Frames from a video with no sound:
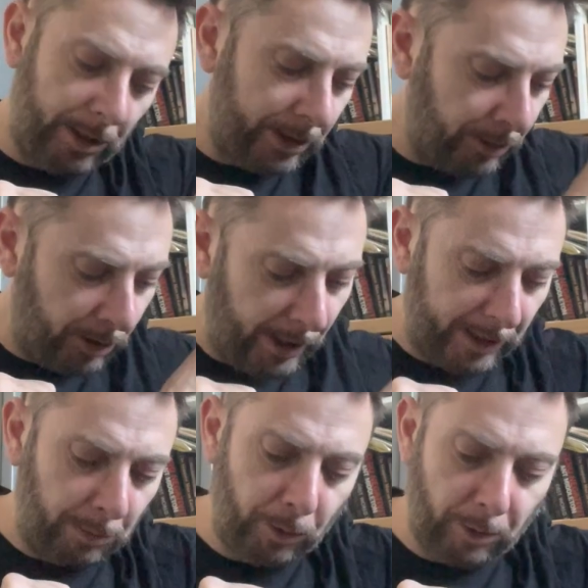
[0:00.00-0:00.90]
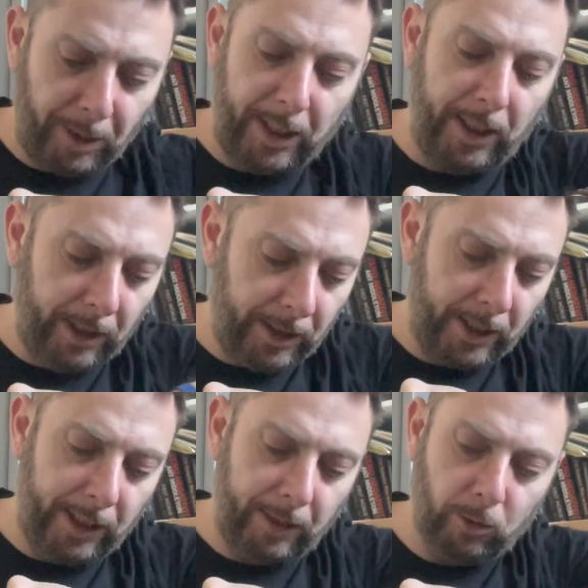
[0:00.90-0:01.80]
So you can actually put them
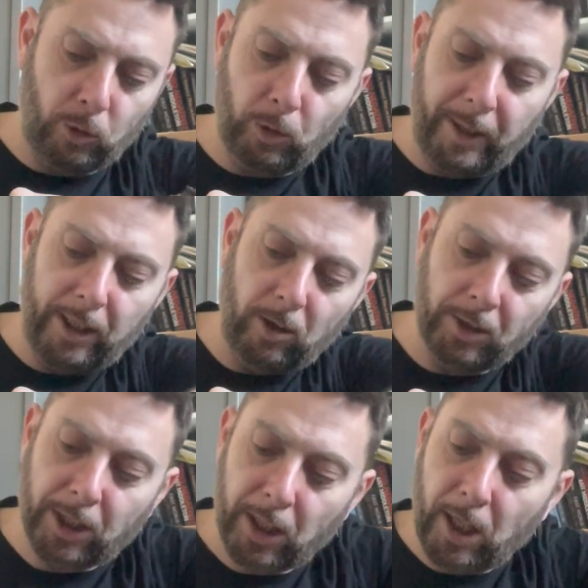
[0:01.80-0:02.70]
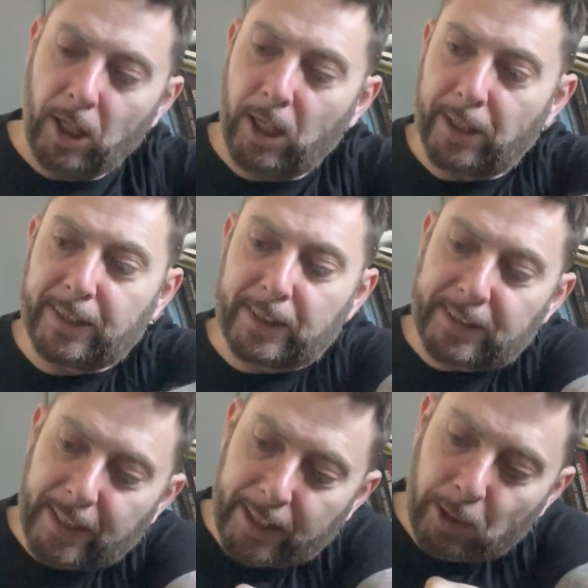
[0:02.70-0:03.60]
here, all the way along, and then the
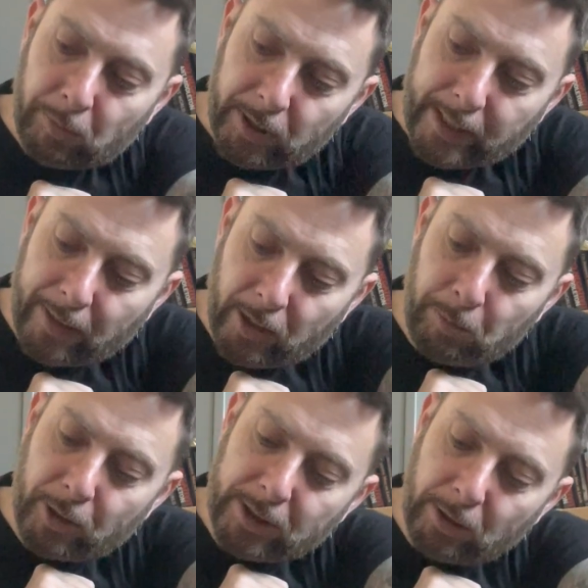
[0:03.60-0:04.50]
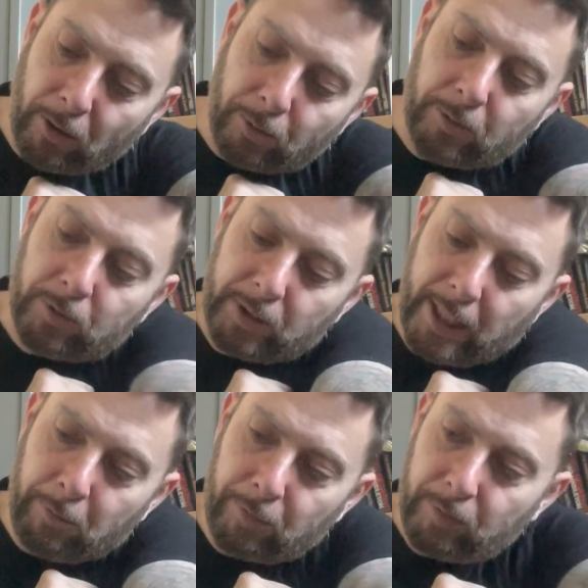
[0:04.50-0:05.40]
same down at the bottom. Oh,
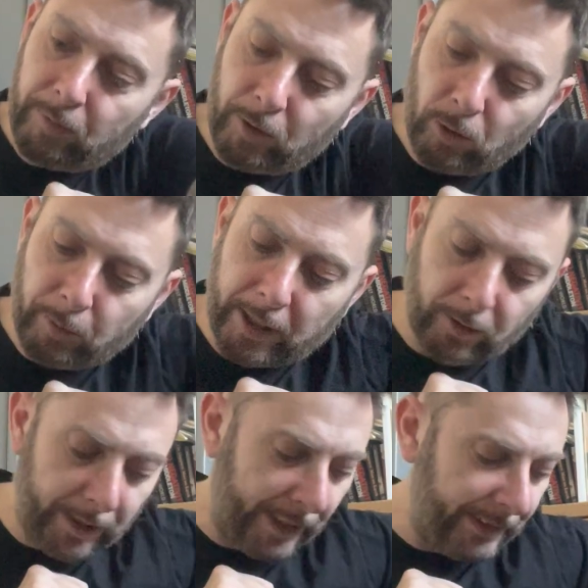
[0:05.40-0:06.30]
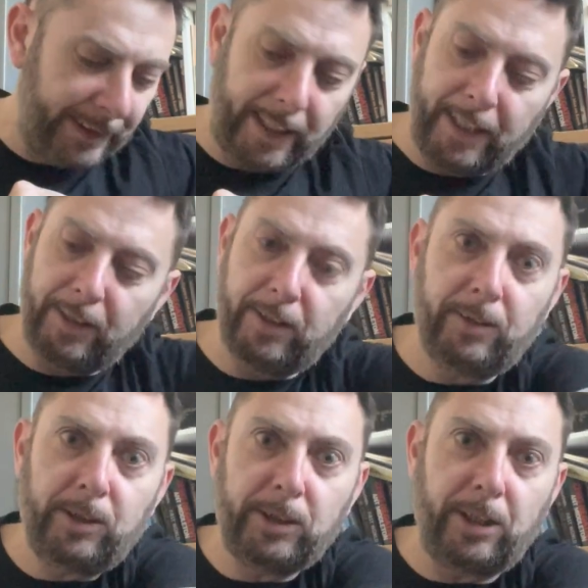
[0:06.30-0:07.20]
yep. All the way along there to there.
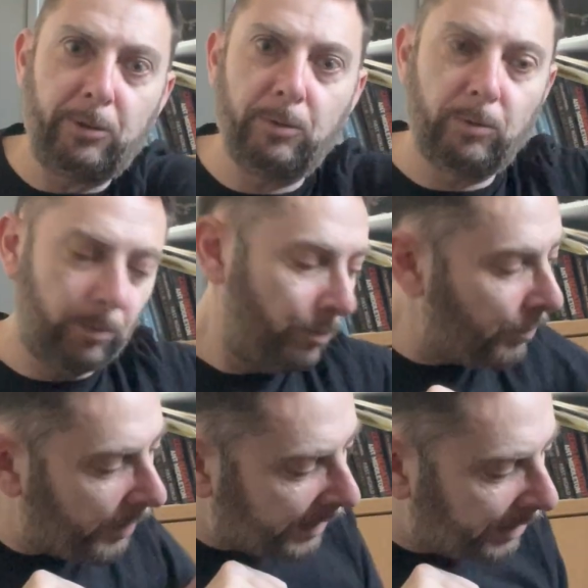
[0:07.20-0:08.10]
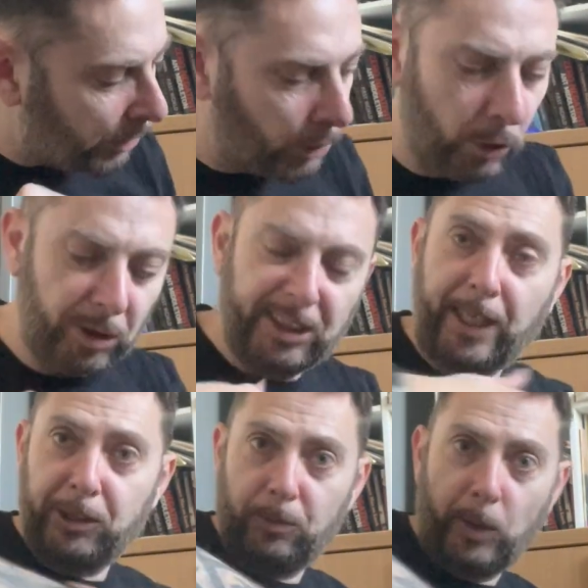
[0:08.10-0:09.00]
So that's a good
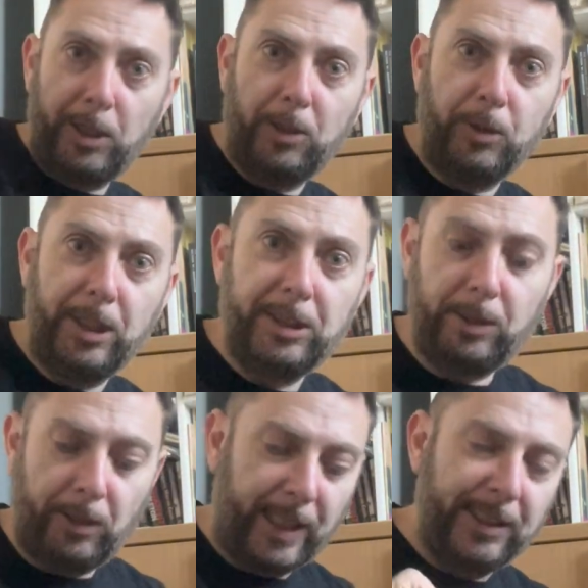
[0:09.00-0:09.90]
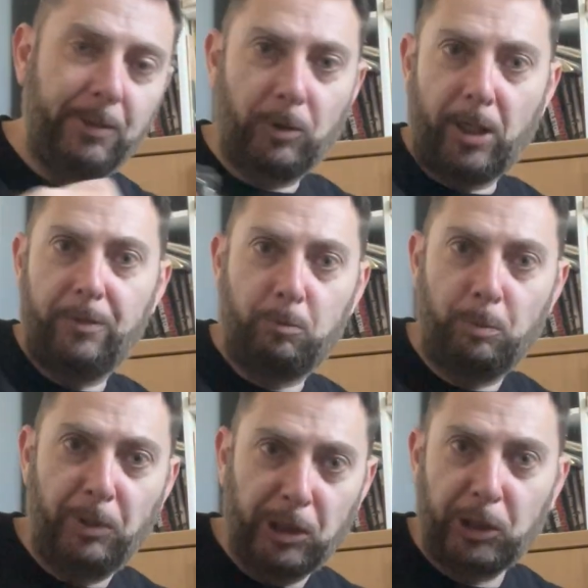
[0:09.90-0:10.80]
section of where your gun is, but that's the kind of
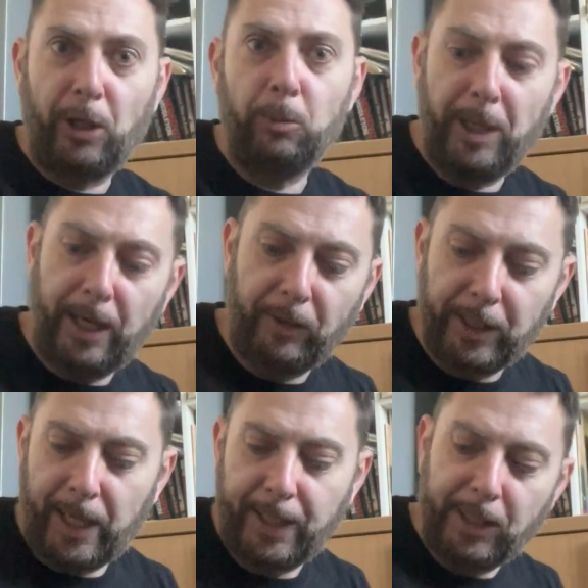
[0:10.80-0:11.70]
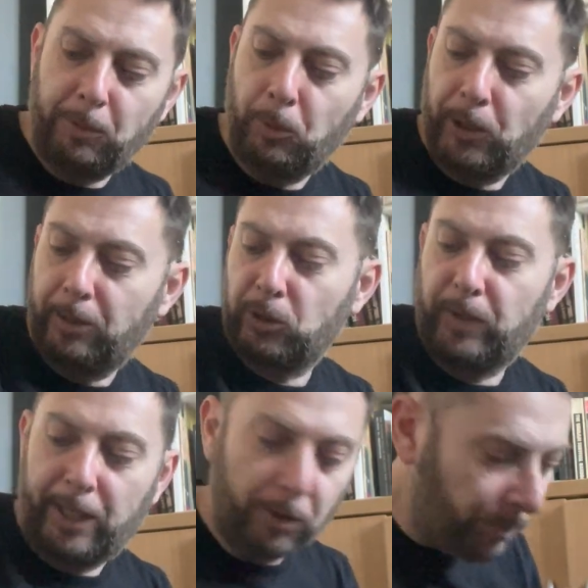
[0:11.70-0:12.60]
your scope area there that you can put those
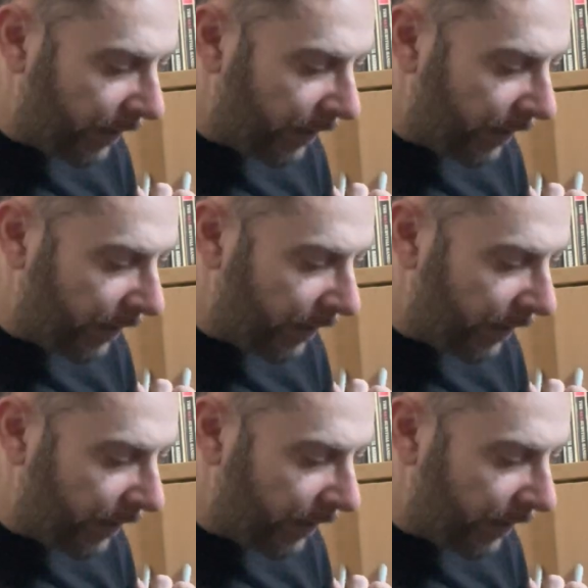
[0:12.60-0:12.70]
around.